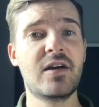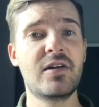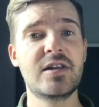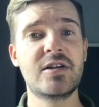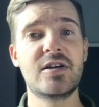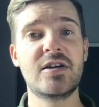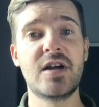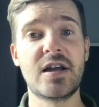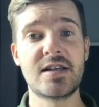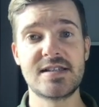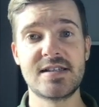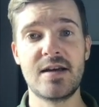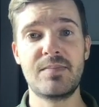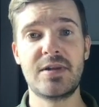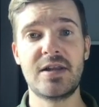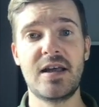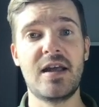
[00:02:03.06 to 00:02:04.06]
character
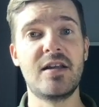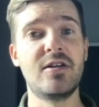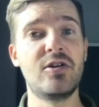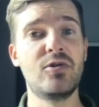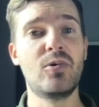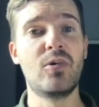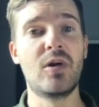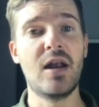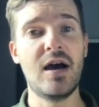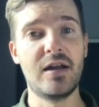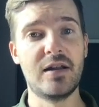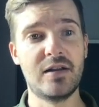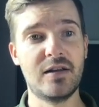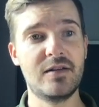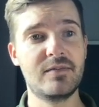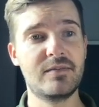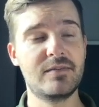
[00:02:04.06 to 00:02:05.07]
except a new
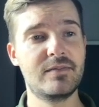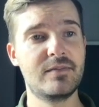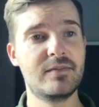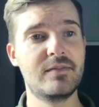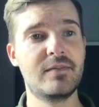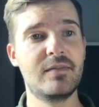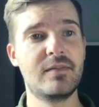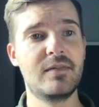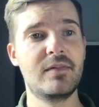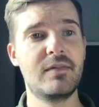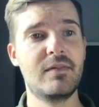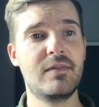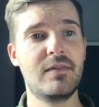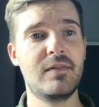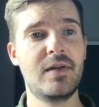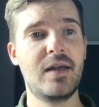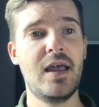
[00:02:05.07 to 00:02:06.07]
line.
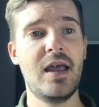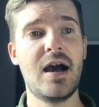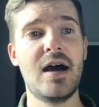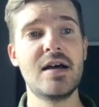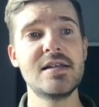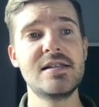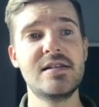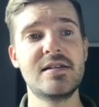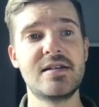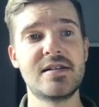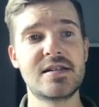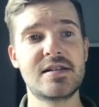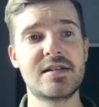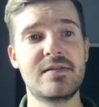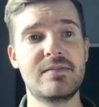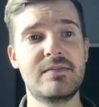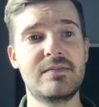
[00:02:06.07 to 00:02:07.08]

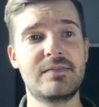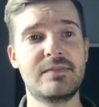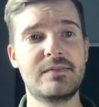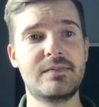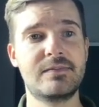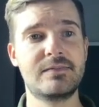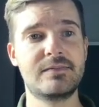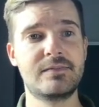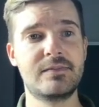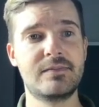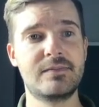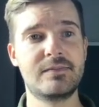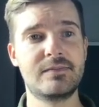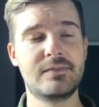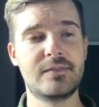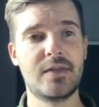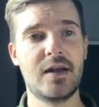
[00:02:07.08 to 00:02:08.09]
Asterisk.
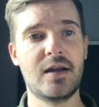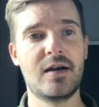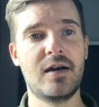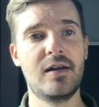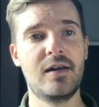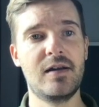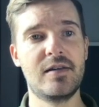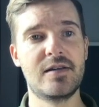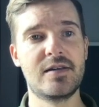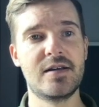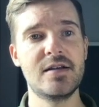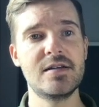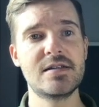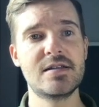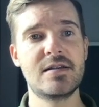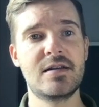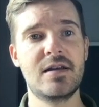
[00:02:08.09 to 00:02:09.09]
I highlight the
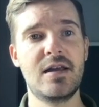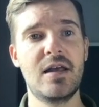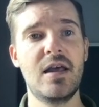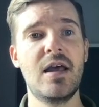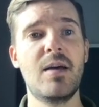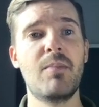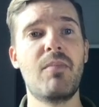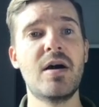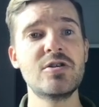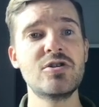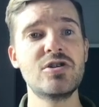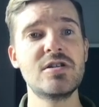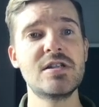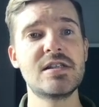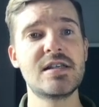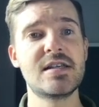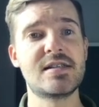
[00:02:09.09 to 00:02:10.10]
text.
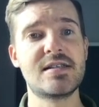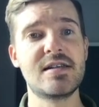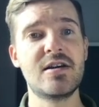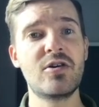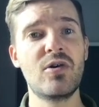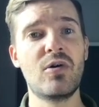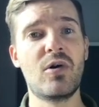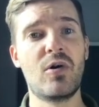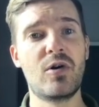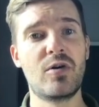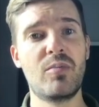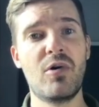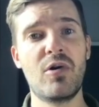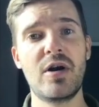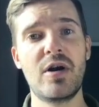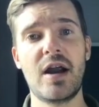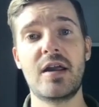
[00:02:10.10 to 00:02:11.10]
Matches 0 or
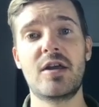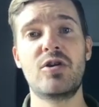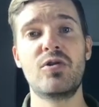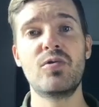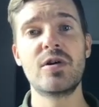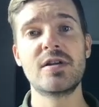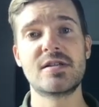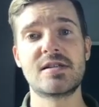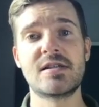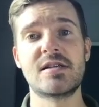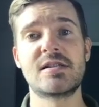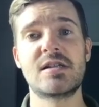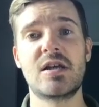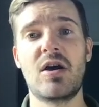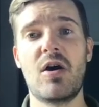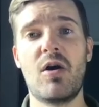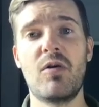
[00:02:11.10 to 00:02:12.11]
more
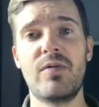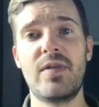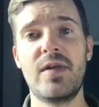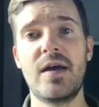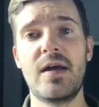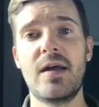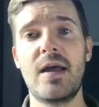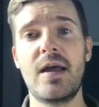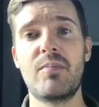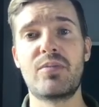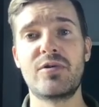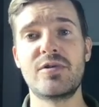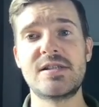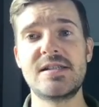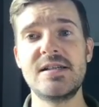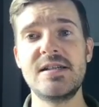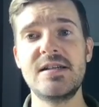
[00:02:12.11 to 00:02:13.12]
occurrences of the
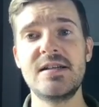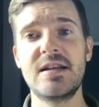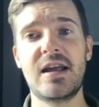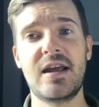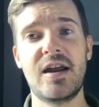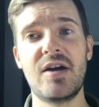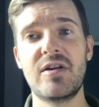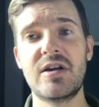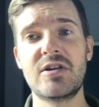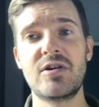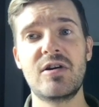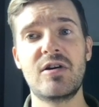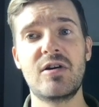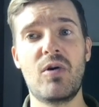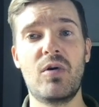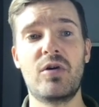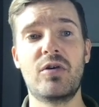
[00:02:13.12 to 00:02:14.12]
preceding
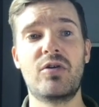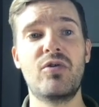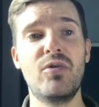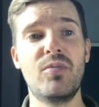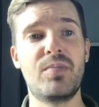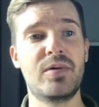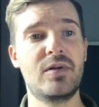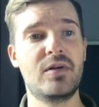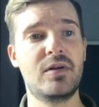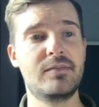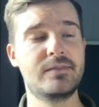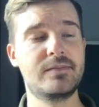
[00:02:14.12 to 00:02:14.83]
character or group.